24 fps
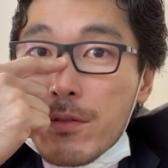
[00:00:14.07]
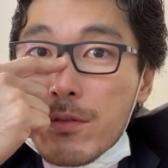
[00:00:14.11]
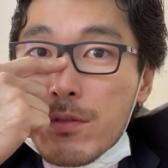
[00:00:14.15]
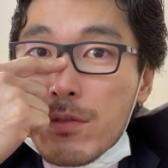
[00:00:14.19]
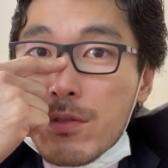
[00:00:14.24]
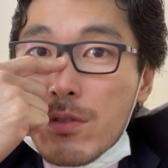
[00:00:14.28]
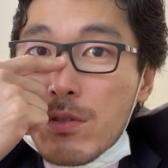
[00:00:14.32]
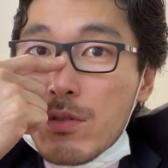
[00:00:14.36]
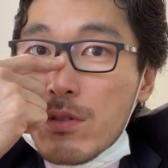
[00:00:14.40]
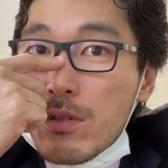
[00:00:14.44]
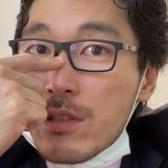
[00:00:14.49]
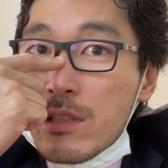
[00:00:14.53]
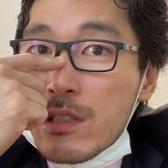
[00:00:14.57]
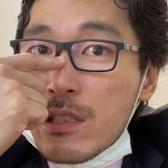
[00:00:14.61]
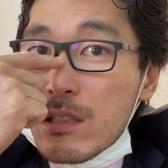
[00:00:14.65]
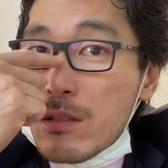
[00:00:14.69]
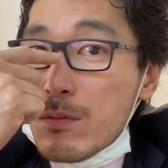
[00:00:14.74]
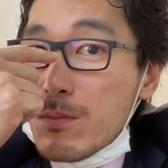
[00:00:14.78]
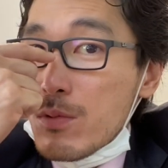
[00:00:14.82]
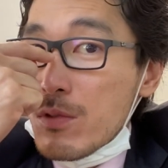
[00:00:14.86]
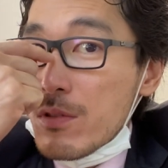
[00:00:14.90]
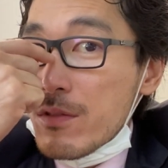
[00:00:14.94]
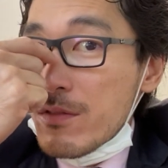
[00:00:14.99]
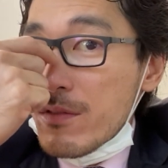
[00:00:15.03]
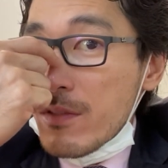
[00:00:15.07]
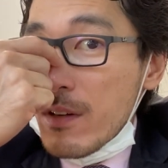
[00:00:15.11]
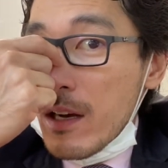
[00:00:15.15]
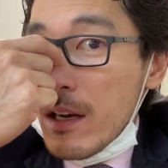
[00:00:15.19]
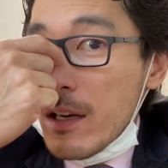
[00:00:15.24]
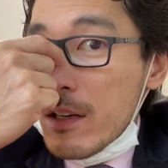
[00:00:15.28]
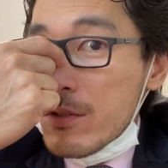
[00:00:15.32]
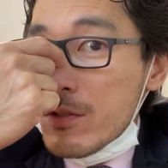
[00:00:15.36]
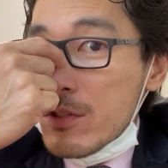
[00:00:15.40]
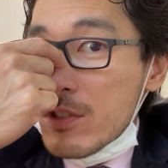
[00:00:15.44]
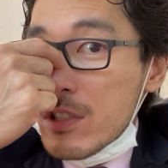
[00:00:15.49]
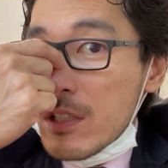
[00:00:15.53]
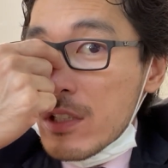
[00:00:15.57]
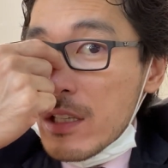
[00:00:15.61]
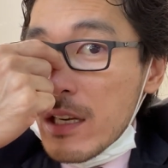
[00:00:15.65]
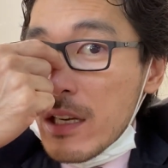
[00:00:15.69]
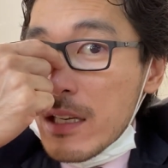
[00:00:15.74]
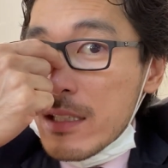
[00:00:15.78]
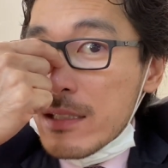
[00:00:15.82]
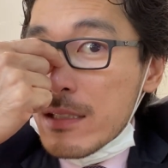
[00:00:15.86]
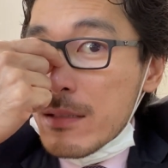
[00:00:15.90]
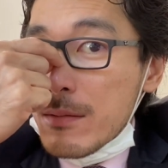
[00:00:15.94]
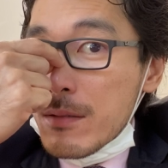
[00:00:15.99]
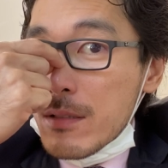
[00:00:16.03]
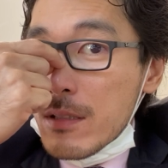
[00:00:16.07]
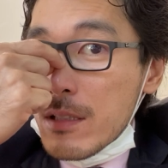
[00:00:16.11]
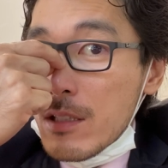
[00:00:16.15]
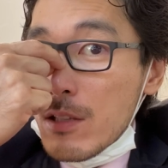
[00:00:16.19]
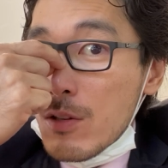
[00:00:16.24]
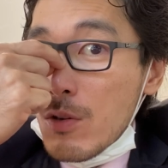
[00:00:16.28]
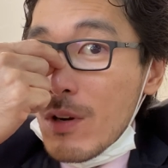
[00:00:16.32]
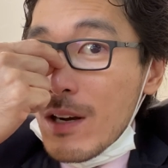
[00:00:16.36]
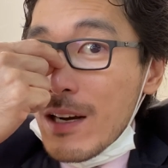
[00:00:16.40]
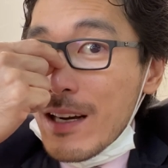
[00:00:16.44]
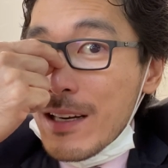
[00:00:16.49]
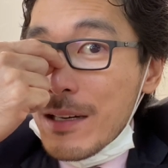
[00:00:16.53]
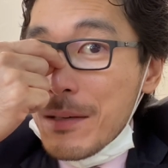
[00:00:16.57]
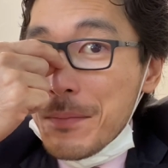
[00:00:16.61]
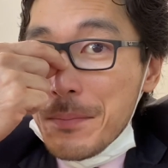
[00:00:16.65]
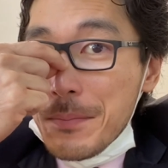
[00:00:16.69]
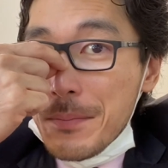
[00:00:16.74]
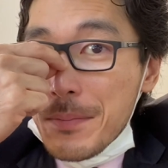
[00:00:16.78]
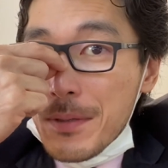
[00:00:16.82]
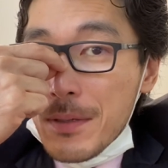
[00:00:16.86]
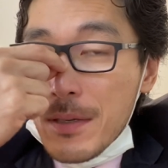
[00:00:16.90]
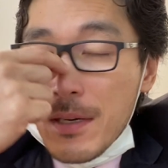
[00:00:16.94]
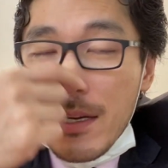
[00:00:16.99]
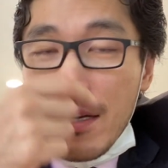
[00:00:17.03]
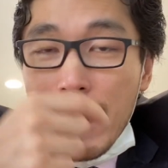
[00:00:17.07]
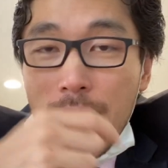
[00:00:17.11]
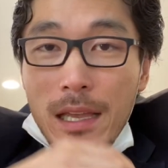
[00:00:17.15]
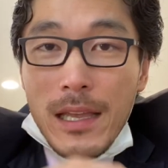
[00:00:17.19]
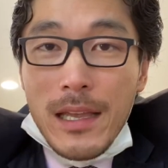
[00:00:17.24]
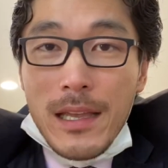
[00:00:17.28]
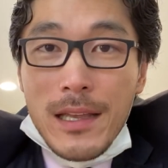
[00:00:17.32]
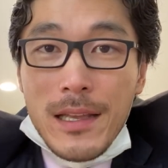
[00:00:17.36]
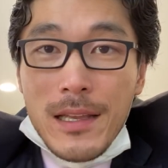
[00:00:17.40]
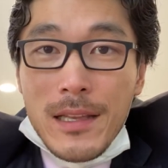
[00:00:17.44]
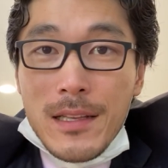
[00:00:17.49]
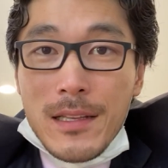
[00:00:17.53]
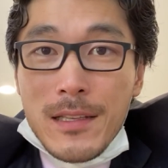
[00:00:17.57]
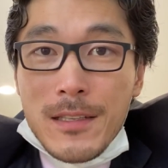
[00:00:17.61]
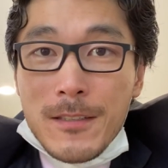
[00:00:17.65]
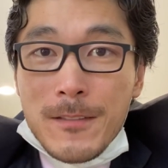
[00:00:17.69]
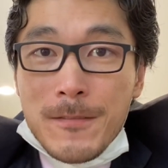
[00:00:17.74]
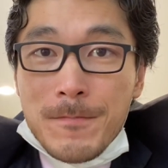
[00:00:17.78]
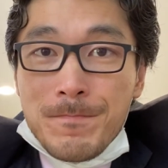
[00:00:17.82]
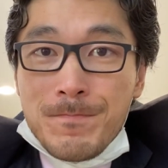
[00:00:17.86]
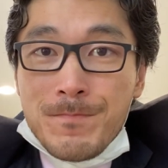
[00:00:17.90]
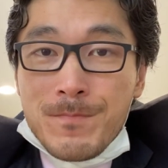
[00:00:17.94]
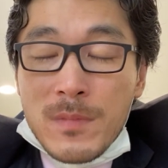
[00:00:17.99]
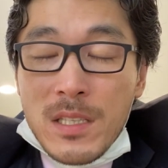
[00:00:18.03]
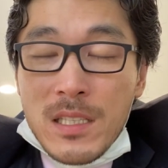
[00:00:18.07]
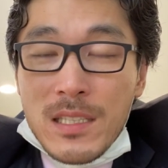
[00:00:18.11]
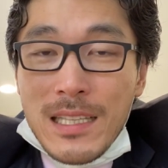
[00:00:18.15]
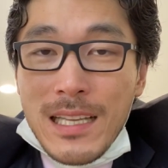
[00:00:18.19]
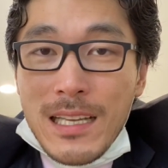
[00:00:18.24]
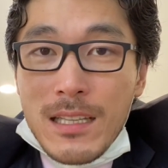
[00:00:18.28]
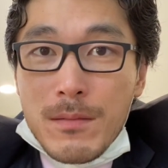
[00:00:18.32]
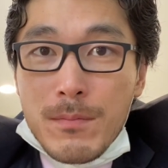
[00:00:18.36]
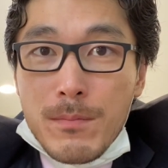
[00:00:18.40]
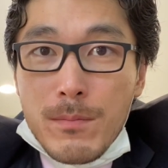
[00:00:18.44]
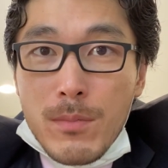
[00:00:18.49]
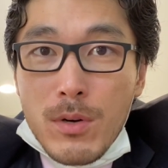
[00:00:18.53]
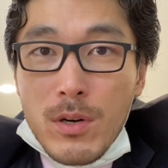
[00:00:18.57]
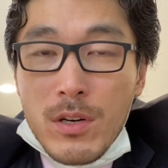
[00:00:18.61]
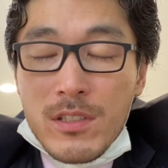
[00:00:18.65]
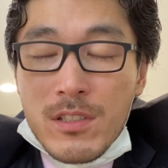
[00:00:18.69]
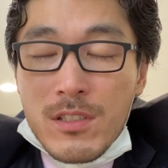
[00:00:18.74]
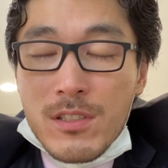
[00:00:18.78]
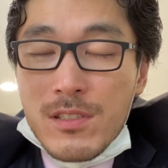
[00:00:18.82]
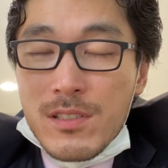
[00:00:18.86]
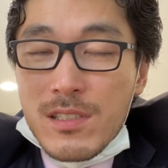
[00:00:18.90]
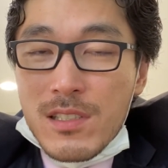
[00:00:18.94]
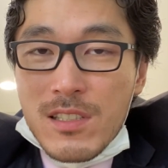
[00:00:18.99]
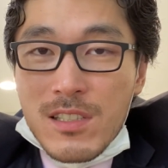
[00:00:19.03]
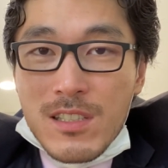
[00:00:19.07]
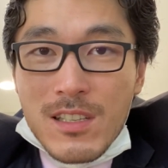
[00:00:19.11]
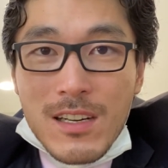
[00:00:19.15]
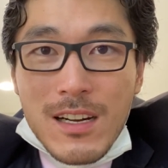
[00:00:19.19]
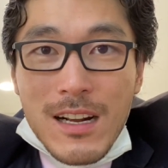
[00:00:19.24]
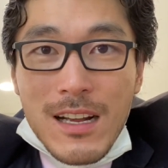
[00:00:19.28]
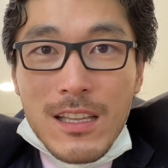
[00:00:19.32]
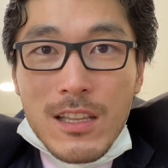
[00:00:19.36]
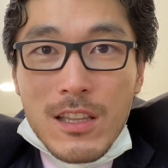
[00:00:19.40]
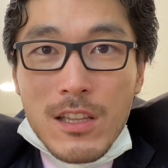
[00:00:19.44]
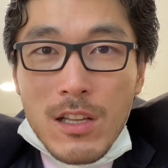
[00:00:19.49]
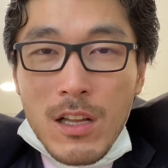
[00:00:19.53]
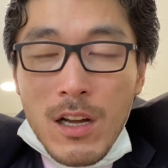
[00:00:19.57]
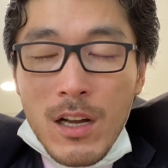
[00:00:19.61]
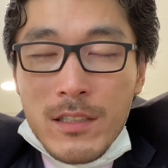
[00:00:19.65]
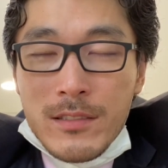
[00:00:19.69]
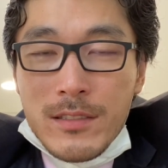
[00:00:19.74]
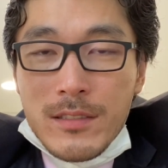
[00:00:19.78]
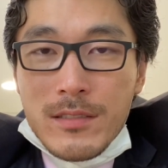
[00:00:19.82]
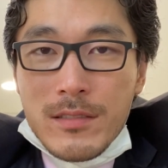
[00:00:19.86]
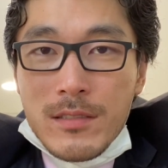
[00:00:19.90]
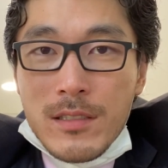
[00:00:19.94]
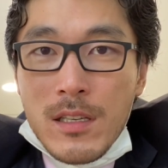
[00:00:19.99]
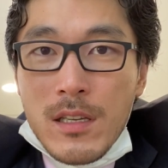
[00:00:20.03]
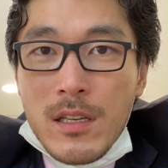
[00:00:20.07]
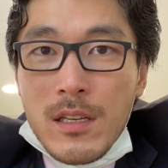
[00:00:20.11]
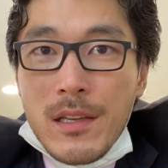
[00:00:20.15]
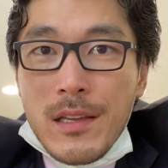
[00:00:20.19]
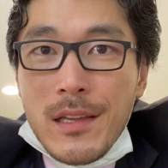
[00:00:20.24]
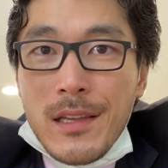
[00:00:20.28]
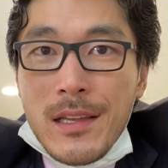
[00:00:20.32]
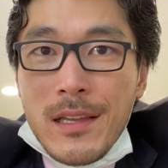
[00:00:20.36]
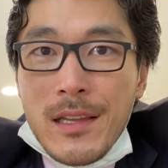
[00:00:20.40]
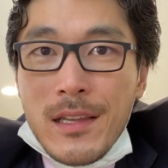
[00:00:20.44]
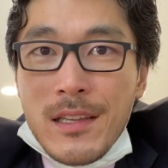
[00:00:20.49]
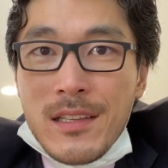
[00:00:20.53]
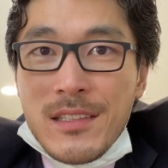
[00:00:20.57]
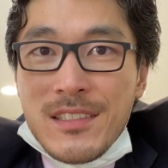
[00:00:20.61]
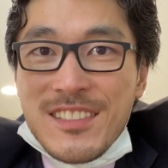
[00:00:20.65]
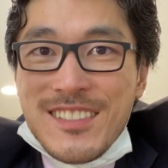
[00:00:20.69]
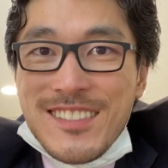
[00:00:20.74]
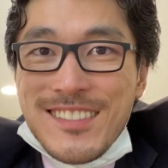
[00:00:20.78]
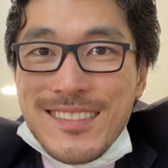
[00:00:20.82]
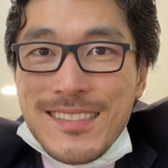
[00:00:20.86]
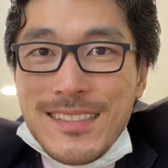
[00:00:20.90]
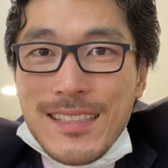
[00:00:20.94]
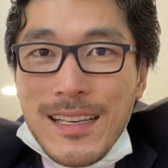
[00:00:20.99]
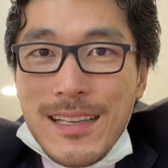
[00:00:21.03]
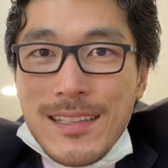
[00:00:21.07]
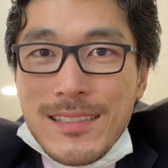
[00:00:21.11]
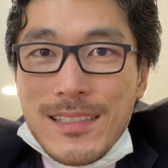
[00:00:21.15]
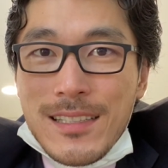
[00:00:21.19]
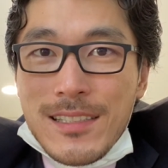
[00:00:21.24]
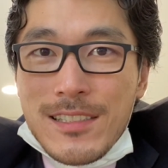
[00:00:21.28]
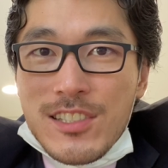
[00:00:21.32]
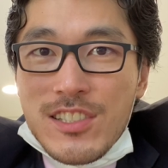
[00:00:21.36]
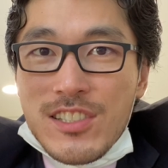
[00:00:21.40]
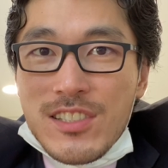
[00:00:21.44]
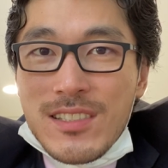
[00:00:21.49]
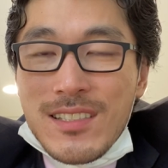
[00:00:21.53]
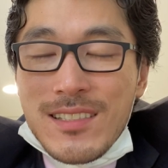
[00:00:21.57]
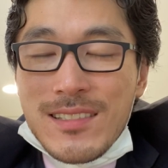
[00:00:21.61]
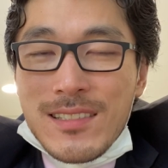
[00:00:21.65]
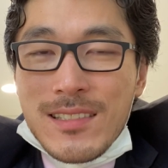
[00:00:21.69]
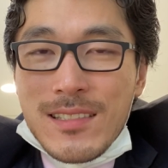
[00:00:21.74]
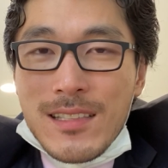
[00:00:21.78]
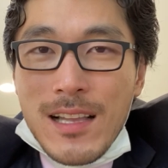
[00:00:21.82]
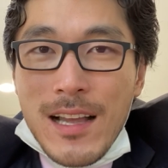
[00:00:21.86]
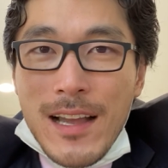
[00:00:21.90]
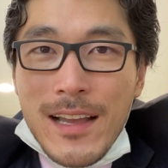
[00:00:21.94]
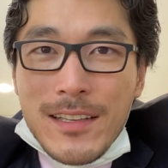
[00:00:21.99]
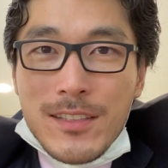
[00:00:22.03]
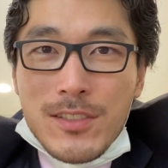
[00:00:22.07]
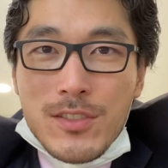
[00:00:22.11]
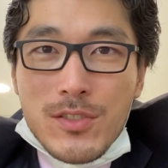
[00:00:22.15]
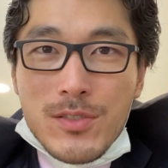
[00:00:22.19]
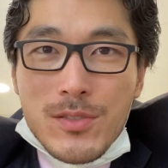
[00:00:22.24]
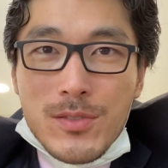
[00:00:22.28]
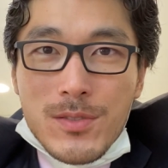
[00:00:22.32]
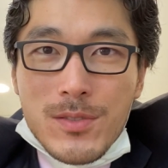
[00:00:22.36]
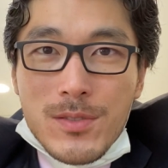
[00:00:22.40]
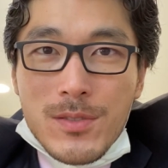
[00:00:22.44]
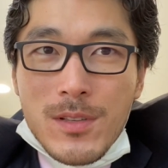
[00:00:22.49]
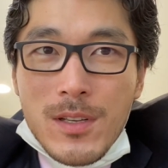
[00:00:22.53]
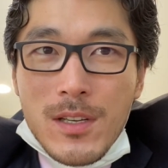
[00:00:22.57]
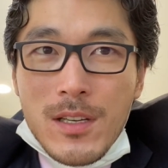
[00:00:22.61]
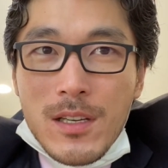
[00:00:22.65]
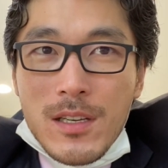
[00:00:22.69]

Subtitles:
So on her profile she has a little hump and that bothers her a lot, and she says that she doesn't like to,